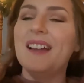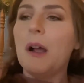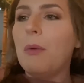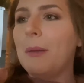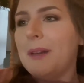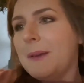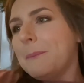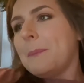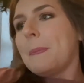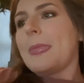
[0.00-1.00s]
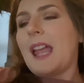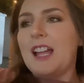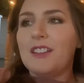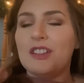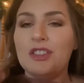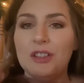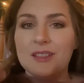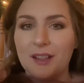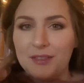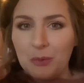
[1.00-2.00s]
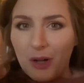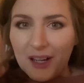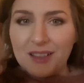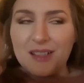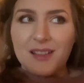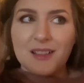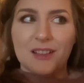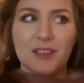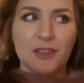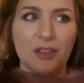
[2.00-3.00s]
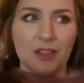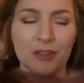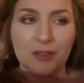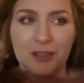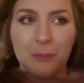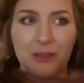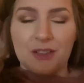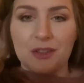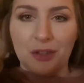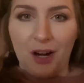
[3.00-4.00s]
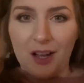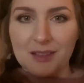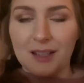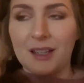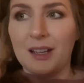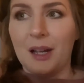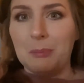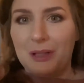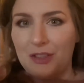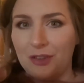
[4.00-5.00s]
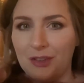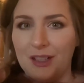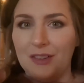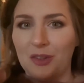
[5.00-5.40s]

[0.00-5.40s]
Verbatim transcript: well, I mean, it's definitely walking distance because it's across the street, but it's across like a big street. So